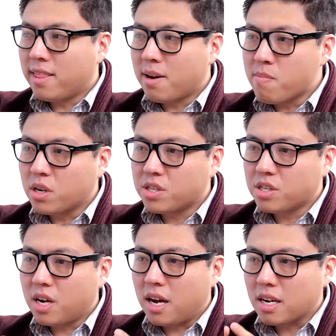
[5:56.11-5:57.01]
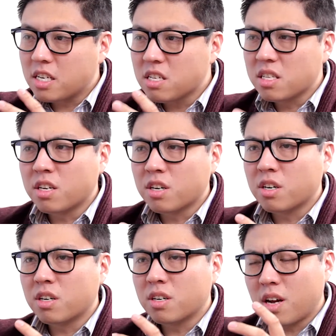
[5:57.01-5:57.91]
and then a much
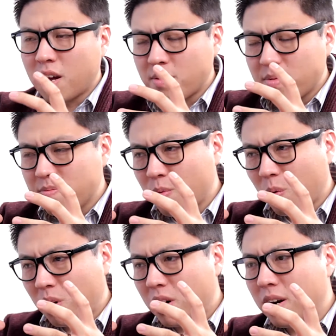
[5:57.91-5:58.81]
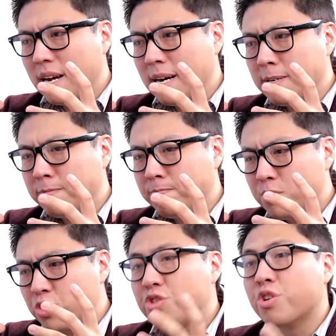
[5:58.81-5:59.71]
cleaner, more
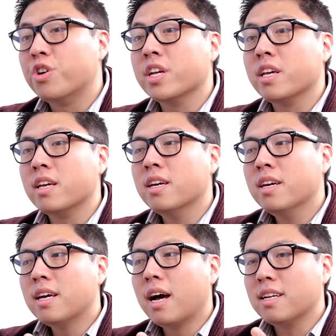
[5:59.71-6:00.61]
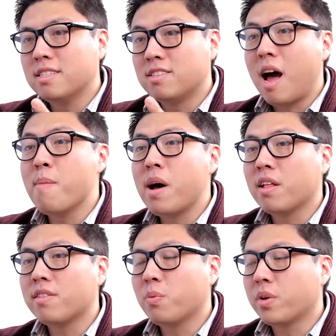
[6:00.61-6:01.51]
sturdy design
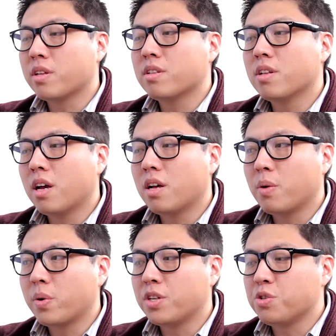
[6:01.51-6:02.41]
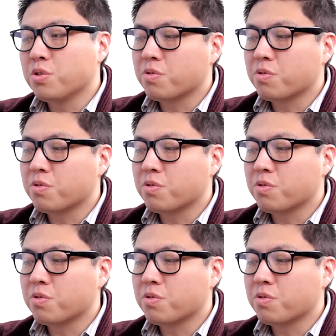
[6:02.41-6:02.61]
palette that we can choose